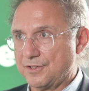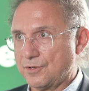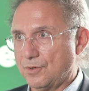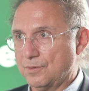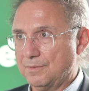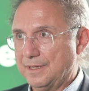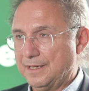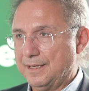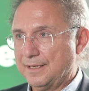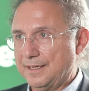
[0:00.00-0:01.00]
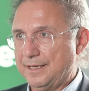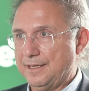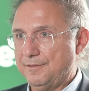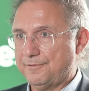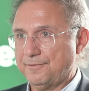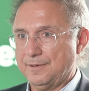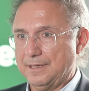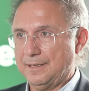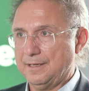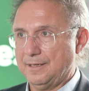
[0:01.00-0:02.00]
So give
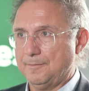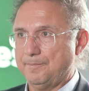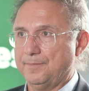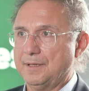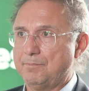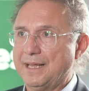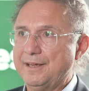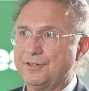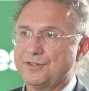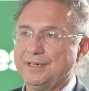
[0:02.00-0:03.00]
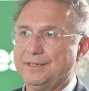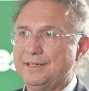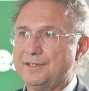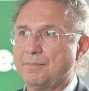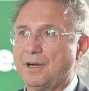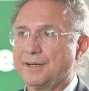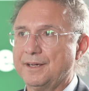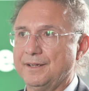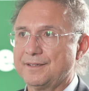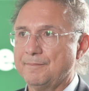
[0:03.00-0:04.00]
the players in these
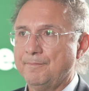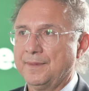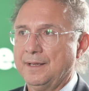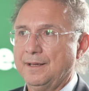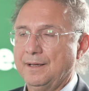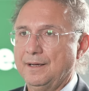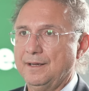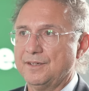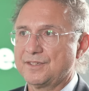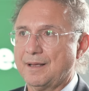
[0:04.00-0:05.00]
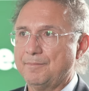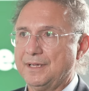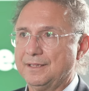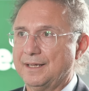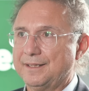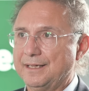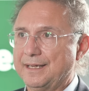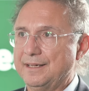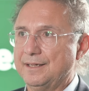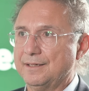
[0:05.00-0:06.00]
markets something they
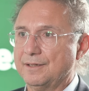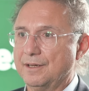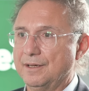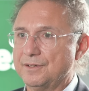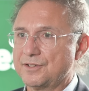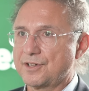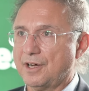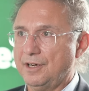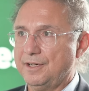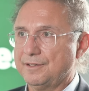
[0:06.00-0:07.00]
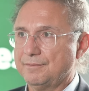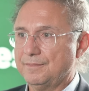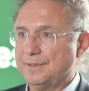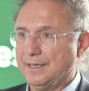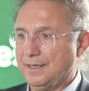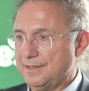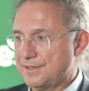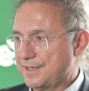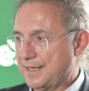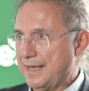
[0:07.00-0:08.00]
can start and
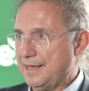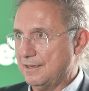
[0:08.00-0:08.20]
scale